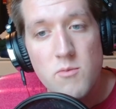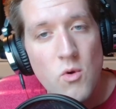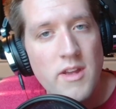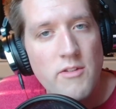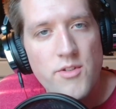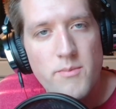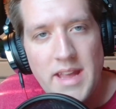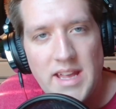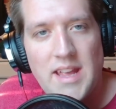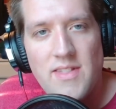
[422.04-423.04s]
the Royals
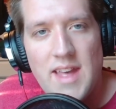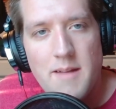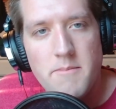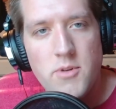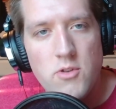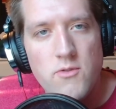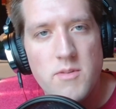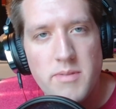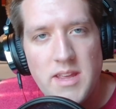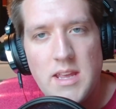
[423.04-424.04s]
making that move
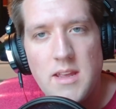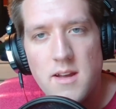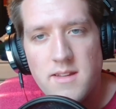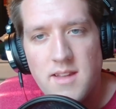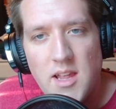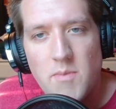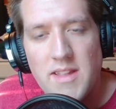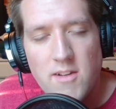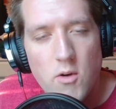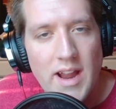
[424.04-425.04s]
to be a team
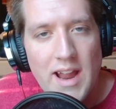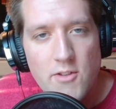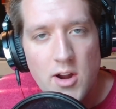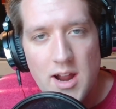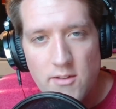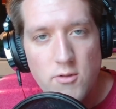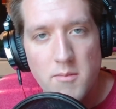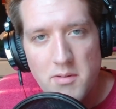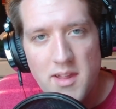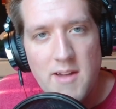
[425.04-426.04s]
that's going after guys who
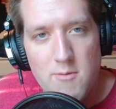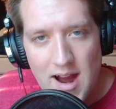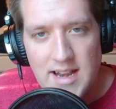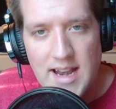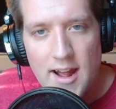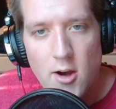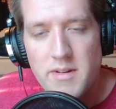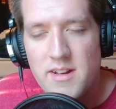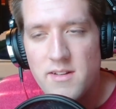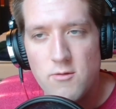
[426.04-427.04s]
can play right now,
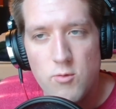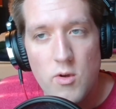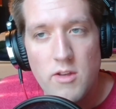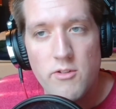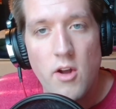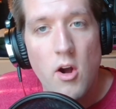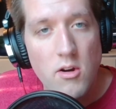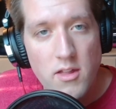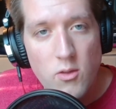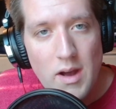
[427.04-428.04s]
because the Royals
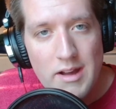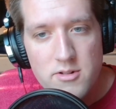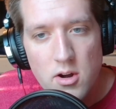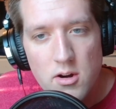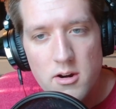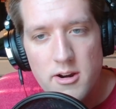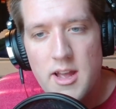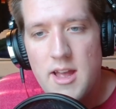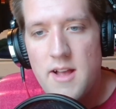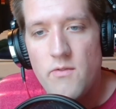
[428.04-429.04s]
are in the wild card.
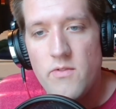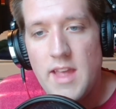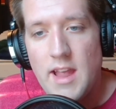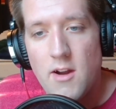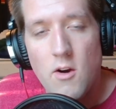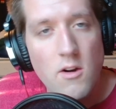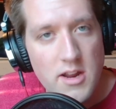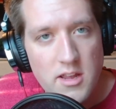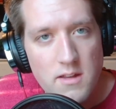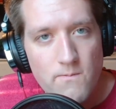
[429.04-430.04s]
They are
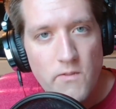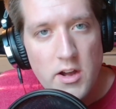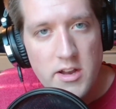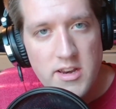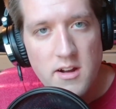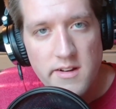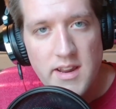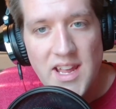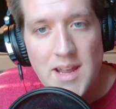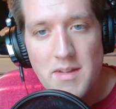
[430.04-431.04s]
a fun young
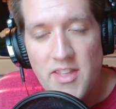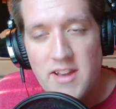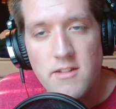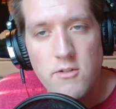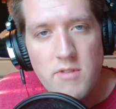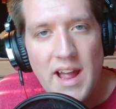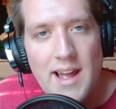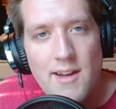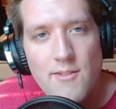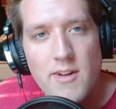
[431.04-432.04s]
team, and they do
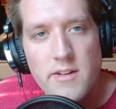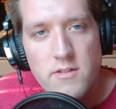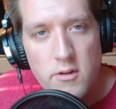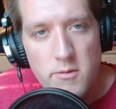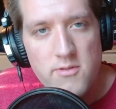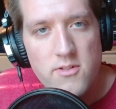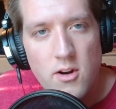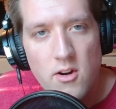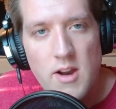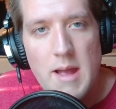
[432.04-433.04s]
have a
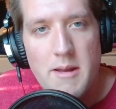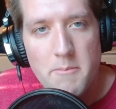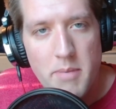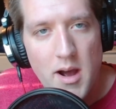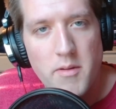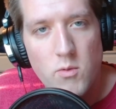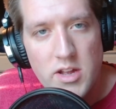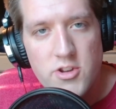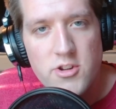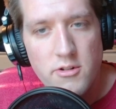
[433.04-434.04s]
superstar in Bobby
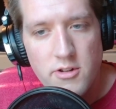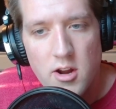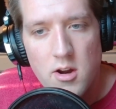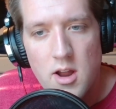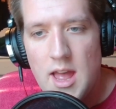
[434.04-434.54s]
Witt Jr.